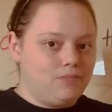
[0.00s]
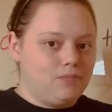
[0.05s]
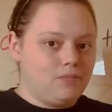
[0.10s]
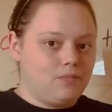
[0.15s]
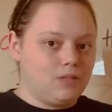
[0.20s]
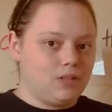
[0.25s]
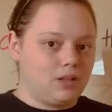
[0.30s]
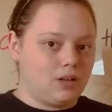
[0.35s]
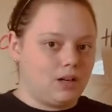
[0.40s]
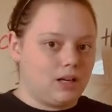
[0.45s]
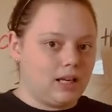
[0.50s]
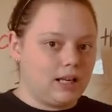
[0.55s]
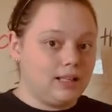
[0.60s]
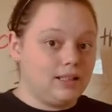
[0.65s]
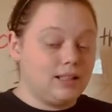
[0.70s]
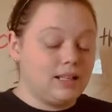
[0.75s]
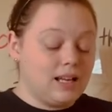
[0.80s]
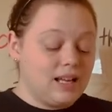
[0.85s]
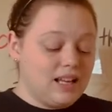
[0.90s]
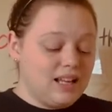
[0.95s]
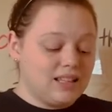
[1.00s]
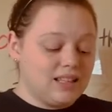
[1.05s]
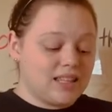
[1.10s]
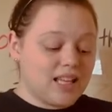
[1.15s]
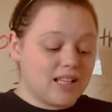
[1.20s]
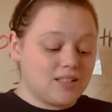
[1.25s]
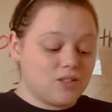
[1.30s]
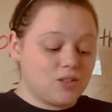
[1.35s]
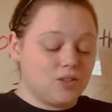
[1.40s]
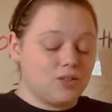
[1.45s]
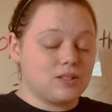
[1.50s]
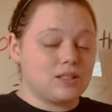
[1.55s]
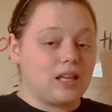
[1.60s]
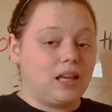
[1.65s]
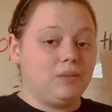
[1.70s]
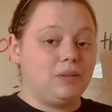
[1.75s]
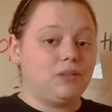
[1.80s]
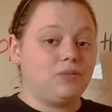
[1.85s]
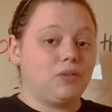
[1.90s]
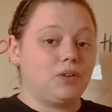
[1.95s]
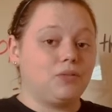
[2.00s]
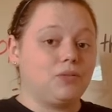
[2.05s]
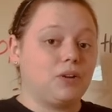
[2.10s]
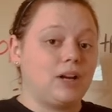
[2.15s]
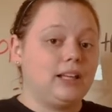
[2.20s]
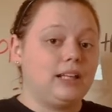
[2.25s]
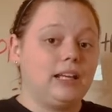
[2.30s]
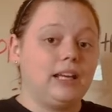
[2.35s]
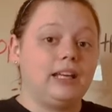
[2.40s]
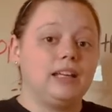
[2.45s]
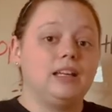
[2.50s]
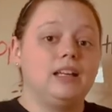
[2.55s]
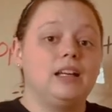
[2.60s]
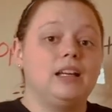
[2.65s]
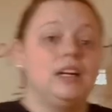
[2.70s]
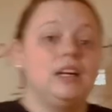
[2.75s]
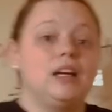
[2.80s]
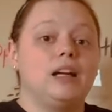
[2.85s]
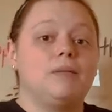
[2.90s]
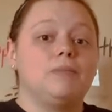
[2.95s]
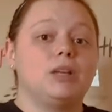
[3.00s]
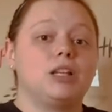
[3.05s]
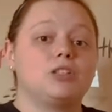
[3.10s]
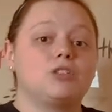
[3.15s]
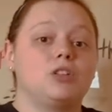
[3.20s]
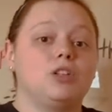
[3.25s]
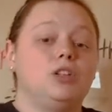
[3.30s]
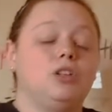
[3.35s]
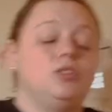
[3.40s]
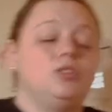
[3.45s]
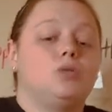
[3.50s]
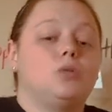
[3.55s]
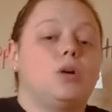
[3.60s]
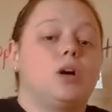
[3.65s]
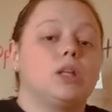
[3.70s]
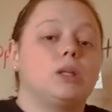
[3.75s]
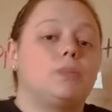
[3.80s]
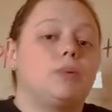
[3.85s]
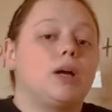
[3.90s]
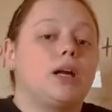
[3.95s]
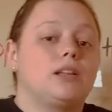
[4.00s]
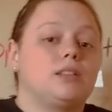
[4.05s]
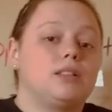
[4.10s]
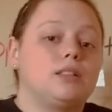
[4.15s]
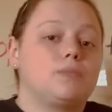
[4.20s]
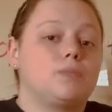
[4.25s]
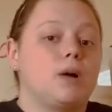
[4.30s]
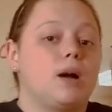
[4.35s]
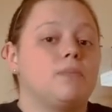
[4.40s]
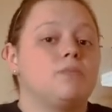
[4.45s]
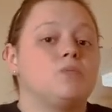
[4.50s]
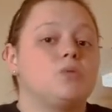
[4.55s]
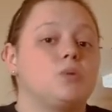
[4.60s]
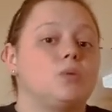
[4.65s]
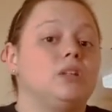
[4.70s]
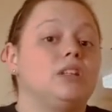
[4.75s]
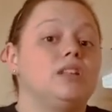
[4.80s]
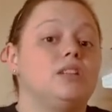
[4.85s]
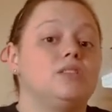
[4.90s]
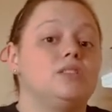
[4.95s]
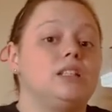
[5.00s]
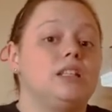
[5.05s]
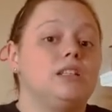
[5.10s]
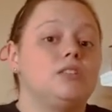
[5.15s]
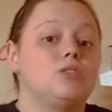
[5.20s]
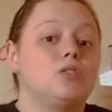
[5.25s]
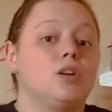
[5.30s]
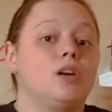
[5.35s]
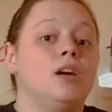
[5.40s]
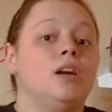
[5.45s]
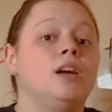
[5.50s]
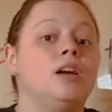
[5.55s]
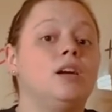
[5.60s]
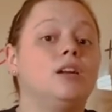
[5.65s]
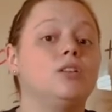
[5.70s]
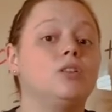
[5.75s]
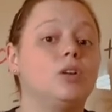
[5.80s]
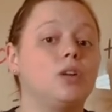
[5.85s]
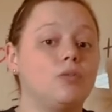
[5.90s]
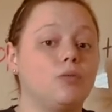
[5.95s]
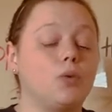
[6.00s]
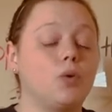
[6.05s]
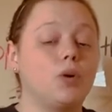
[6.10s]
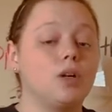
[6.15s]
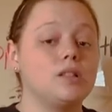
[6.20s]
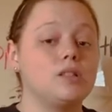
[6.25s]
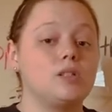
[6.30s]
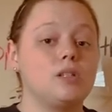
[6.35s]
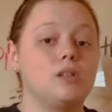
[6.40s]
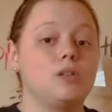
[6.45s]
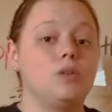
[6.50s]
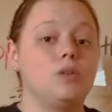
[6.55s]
All right, that's your assignment for Friday. Make sure you do all the practice problems with your teacher. Look forward to